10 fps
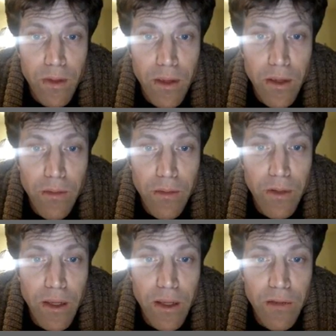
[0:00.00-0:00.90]
could go
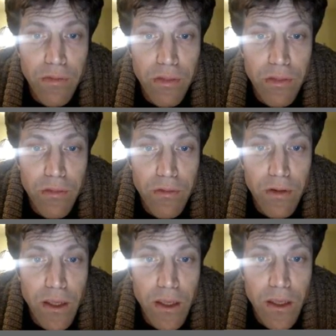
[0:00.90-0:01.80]

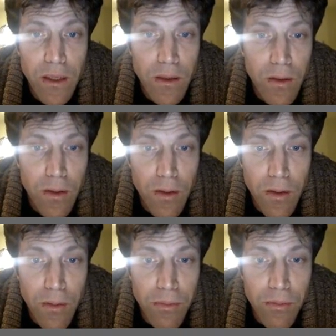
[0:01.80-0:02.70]
-3
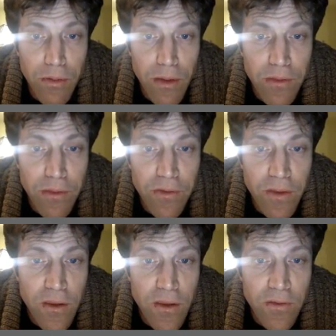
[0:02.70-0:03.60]

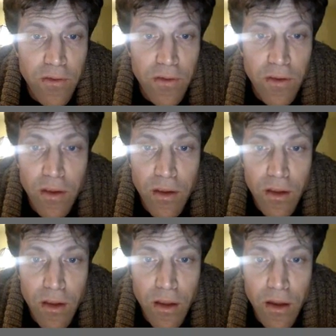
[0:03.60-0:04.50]
parentheses
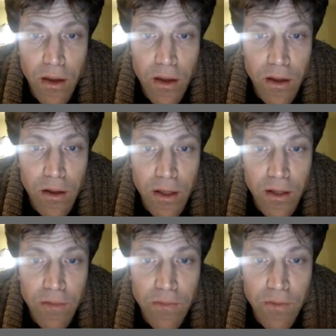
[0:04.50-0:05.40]

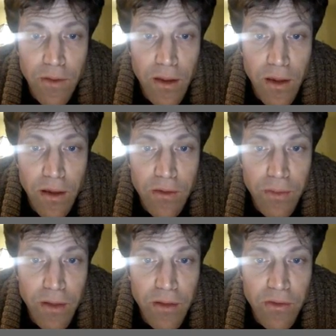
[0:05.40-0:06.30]
negative x
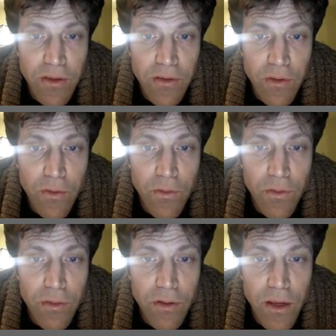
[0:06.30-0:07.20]
minus 6 over
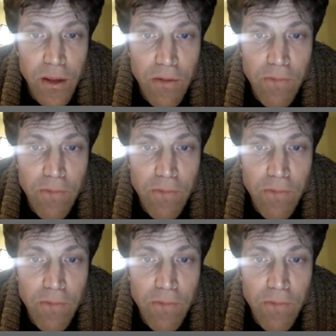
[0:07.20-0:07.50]
3,